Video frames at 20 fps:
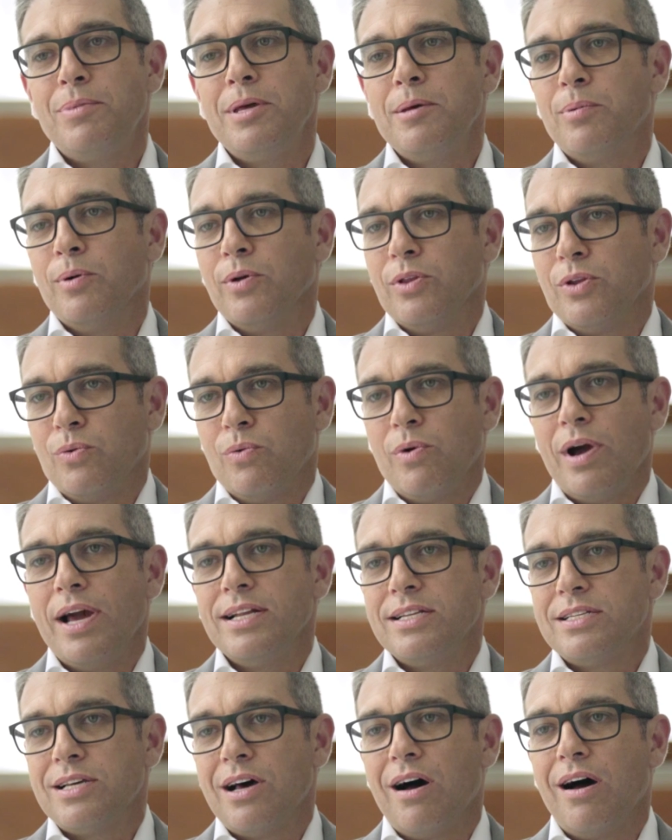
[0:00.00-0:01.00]
people at the
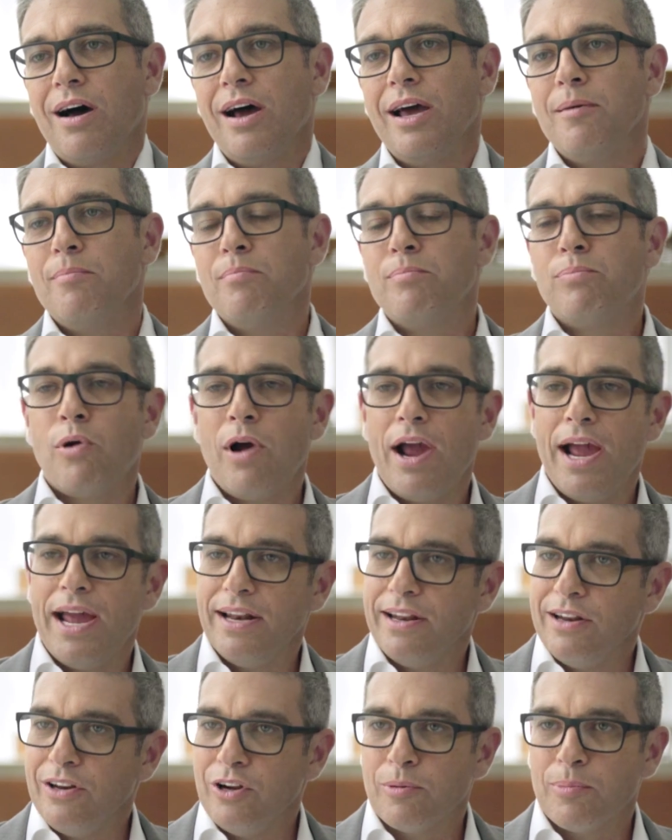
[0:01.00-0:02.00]
right time,
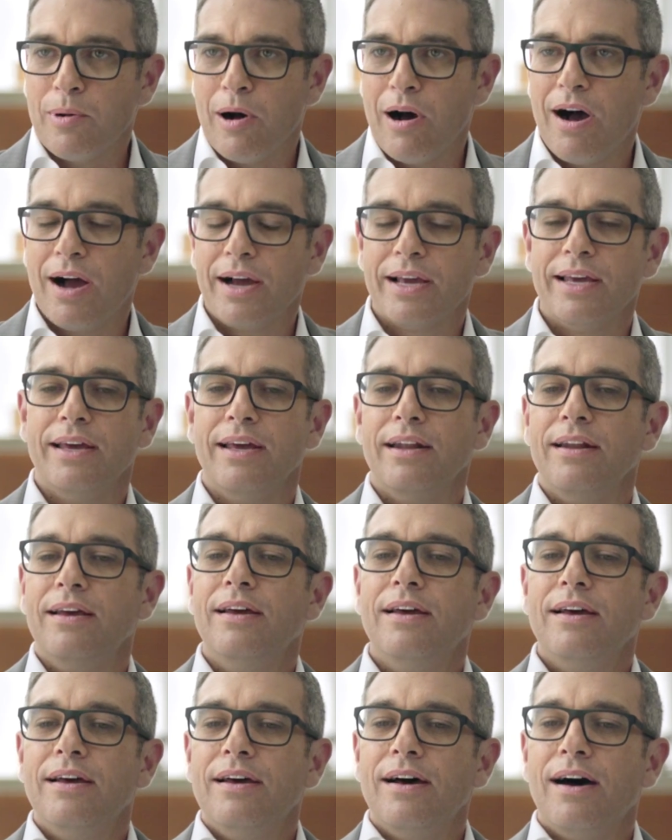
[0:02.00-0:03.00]
brand in your pocket,
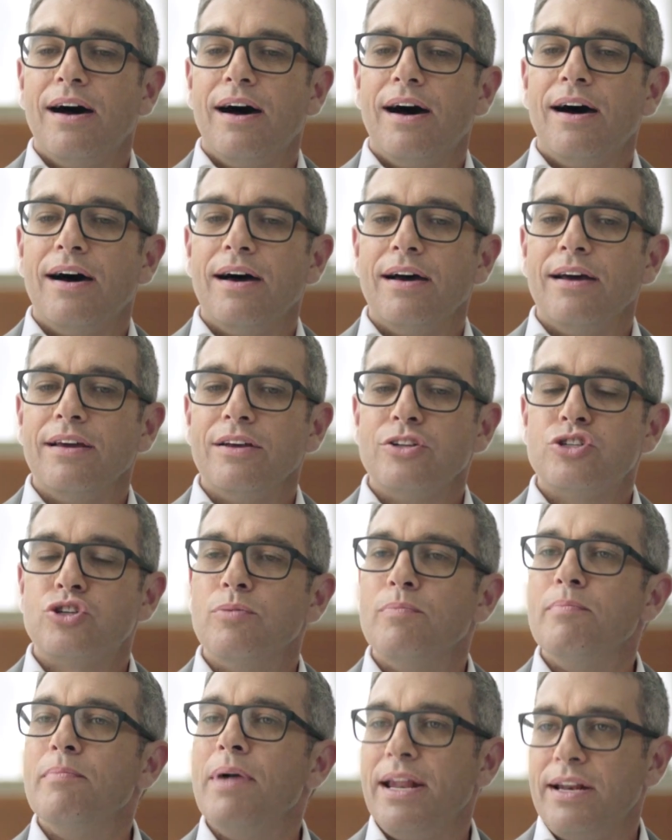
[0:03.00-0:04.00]

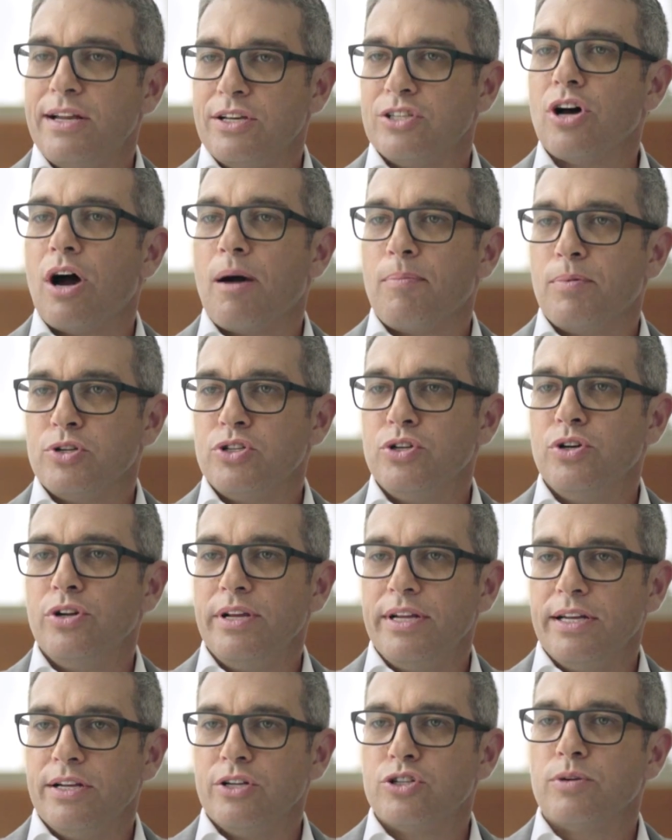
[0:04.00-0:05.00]
tremendous
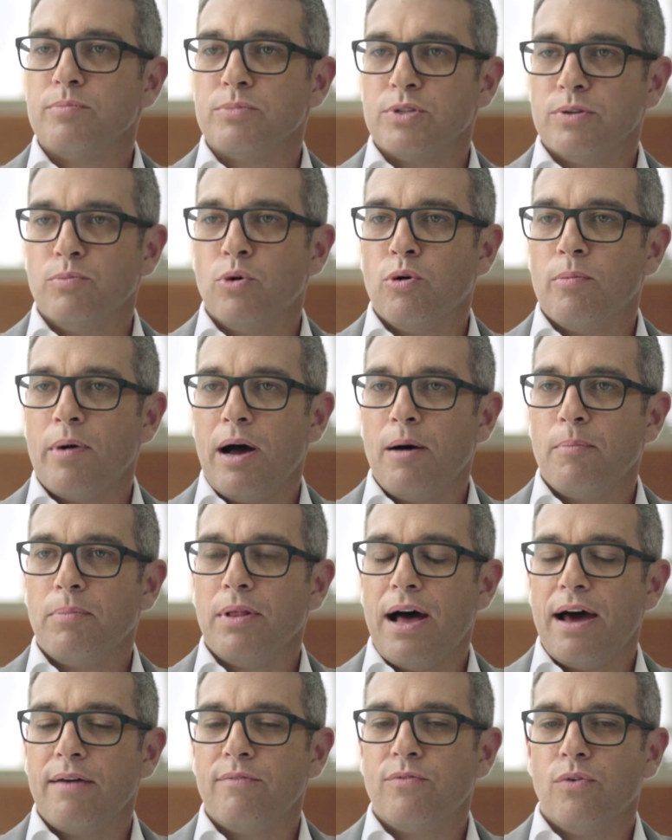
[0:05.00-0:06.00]
opportunity in terms of mobile
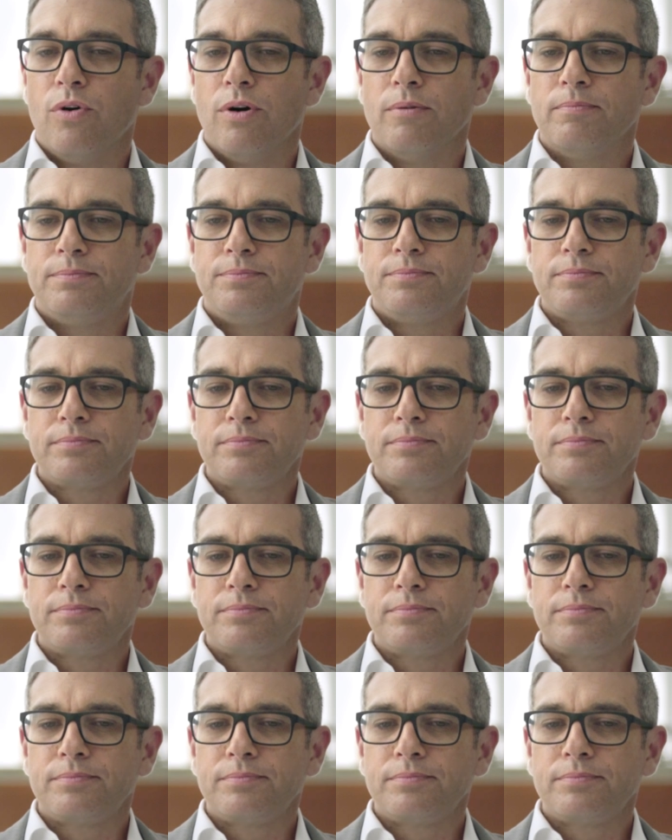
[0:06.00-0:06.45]
platform.